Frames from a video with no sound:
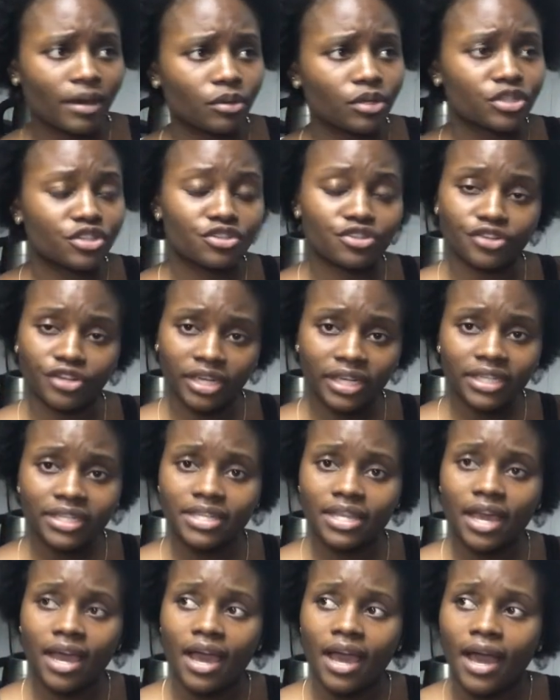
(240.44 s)
I was
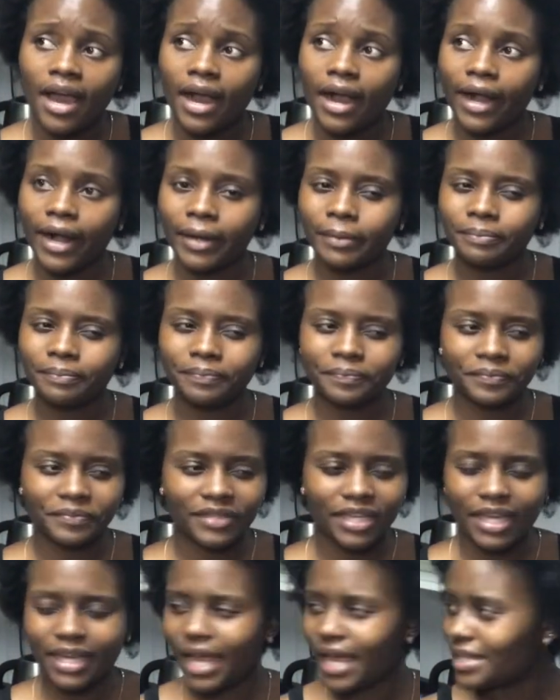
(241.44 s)
tricked.
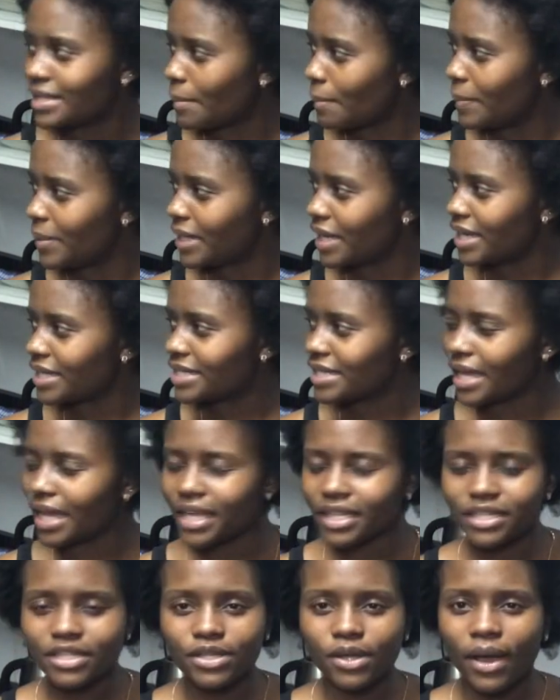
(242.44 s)
It has a bitter
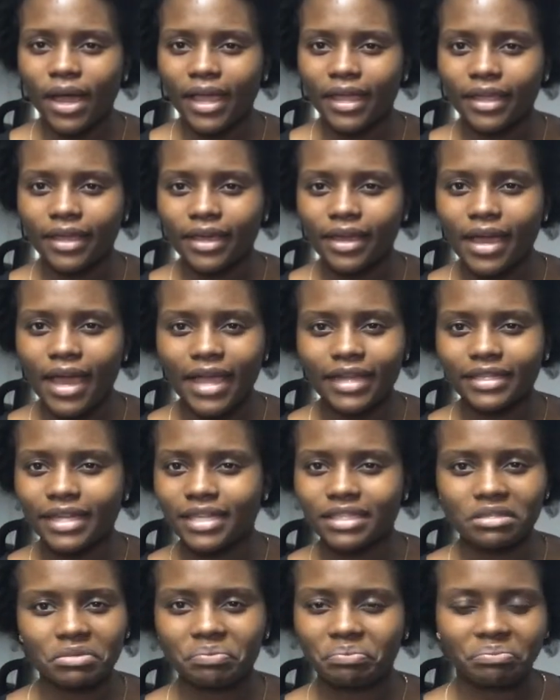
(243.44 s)
taste, so I hear, I
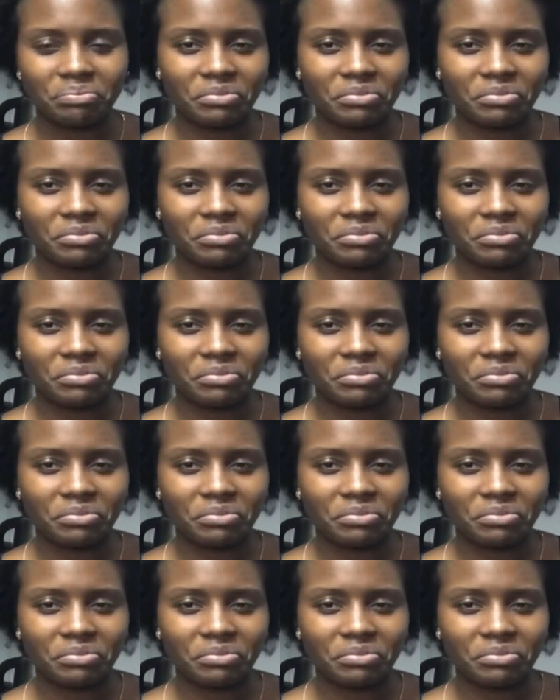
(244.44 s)
just,